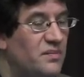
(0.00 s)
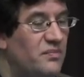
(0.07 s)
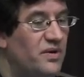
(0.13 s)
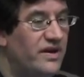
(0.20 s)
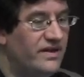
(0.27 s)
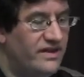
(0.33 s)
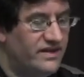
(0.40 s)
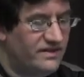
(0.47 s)

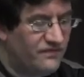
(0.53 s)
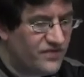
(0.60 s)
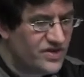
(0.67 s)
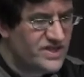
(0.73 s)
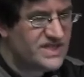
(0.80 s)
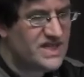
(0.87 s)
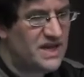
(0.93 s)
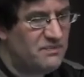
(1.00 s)
But the
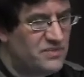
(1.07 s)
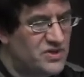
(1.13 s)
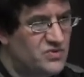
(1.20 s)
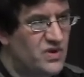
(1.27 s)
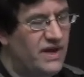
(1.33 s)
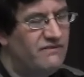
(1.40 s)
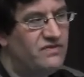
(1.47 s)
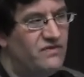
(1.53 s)
first step is
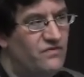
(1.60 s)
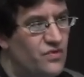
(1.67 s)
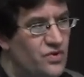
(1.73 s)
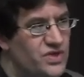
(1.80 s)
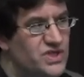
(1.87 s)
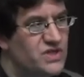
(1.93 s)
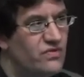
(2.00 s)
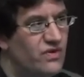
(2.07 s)
we have to
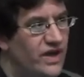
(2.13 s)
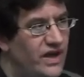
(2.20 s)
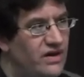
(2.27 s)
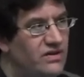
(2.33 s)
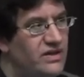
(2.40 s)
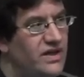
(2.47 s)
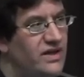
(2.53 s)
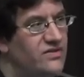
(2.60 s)
force the
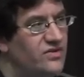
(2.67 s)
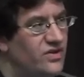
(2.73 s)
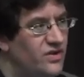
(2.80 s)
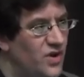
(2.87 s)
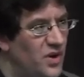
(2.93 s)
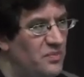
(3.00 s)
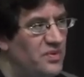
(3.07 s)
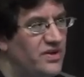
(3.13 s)
reality into
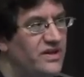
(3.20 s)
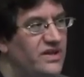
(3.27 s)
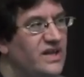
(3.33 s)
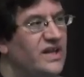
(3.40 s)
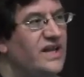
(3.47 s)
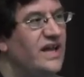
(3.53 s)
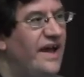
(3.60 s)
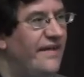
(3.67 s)
the open.
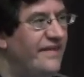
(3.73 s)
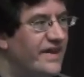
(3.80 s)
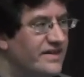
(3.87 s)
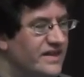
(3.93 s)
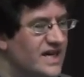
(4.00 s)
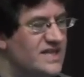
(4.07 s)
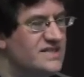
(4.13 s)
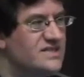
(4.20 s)
And
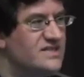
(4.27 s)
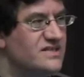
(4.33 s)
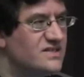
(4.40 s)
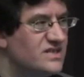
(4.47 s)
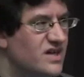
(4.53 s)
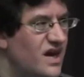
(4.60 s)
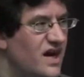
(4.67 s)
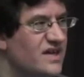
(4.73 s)
then let's
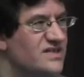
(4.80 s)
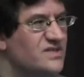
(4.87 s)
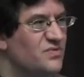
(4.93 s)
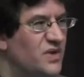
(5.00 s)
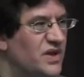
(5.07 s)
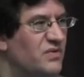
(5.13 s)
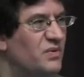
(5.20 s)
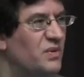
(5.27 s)
discuss
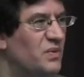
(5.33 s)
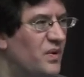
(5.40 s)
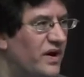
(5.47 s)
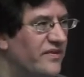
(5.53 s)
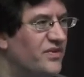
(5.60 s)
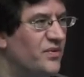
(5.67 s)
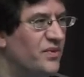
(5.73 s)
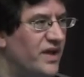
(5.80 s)
whether we
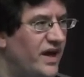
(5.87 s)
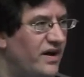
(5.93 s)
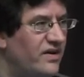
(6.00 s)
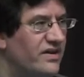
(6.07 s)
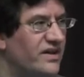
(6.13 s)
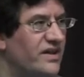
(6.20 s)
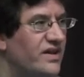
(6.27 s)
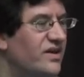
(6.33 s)
want the
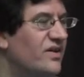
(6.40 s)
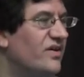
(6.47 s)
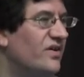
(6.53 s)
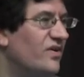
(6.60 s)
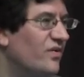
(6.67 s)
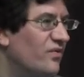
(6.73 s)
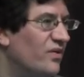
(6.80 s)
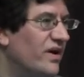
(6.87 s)
reality
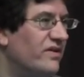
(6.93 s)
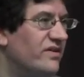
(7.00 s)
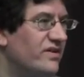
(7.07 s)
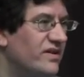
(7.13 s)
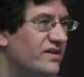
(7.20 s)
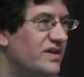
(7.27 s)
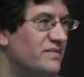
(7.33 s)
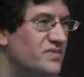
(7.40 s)
rather
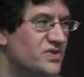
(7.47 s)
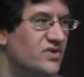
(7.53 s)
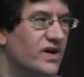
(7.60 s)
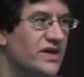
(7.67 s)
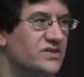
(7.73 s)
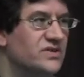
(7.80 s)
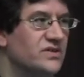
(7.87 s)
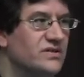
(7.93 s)
than the
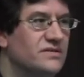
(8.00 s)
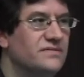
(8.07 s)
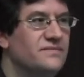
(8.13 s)
abstraction.